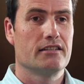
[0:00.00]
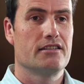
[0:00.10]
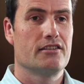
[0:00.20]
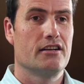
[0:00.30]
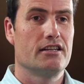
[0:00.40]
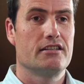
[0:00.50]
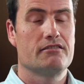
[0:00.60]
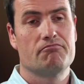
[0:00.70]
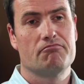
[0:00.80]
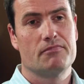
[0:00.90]
I
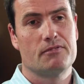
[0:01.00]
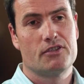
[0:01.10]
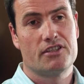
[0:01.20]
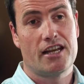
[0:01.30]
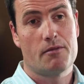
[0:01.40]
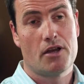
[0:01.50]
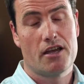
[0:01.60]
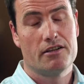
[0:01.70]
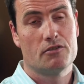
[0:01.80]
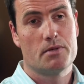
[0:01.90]
decided to set up
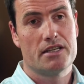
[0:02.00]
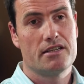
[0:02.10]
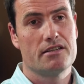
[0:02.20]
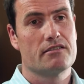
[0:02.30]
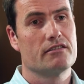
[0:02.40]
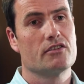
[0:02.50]
my own little business.